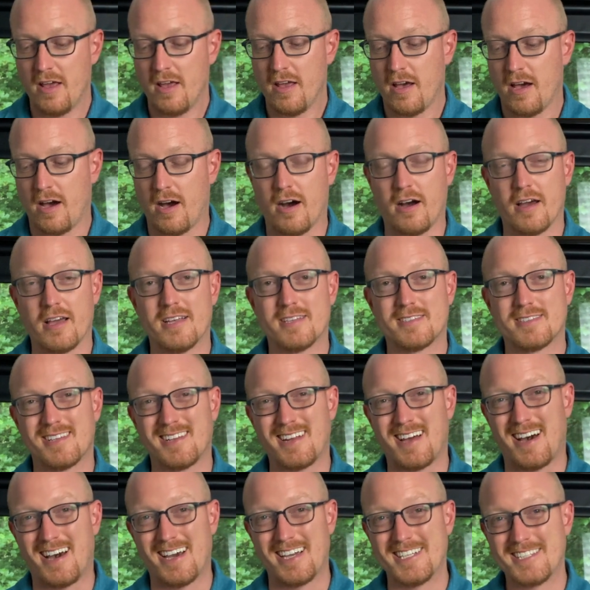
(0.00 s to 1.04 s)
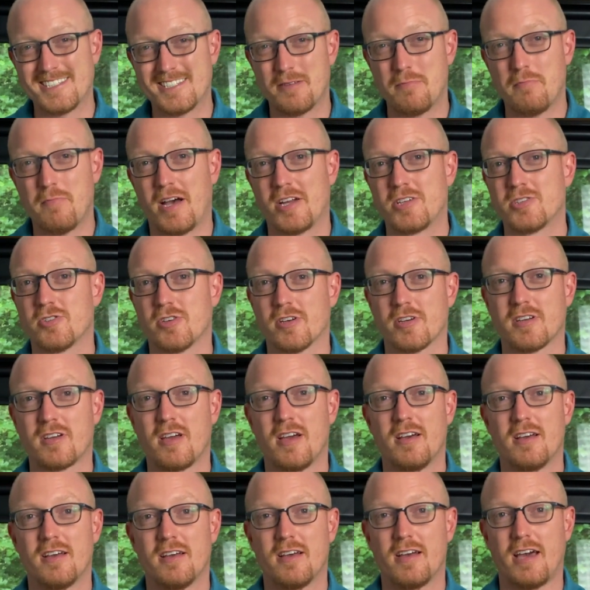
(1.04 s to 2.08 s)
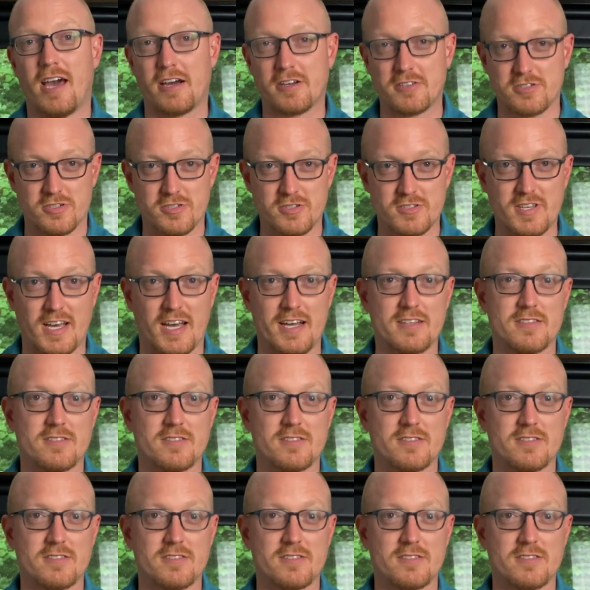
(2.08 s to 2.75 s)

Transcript: It's an isometric exercise.